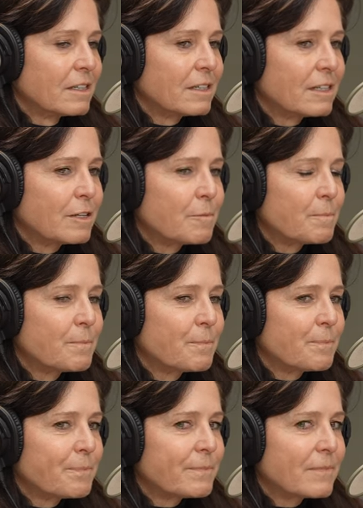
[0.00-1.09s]
Um,
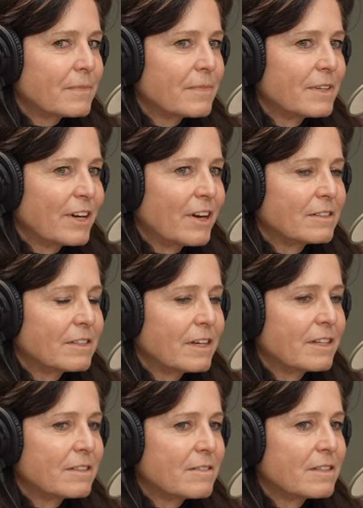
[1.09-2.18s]
you know, I,
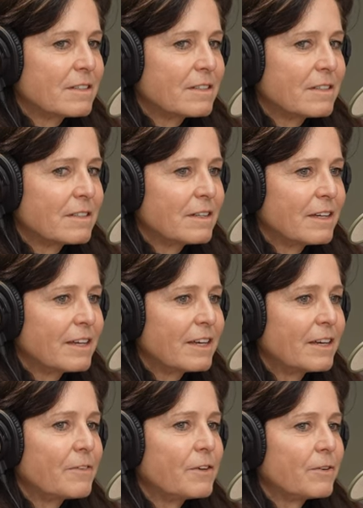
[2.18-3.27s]
I,
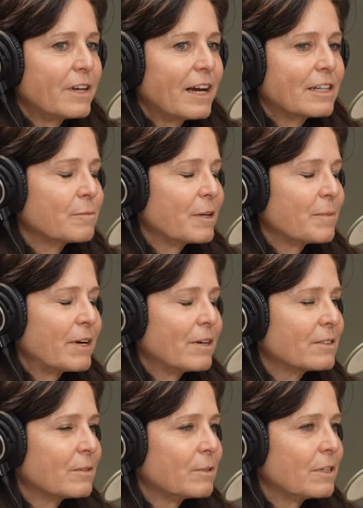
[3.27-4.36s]
if you had asked my
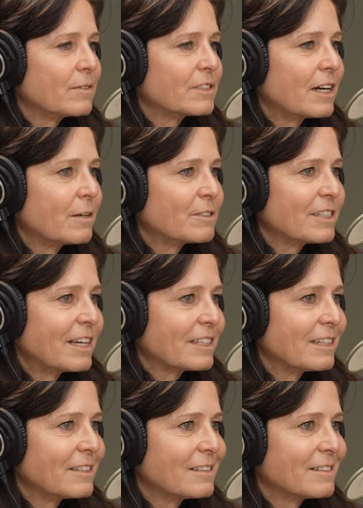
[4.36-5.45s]
parents, they wouldn't have said I was that
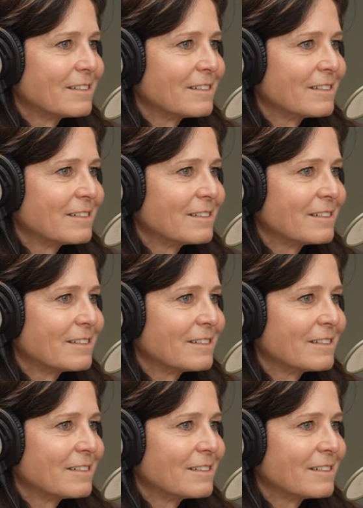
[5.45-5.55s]
kid.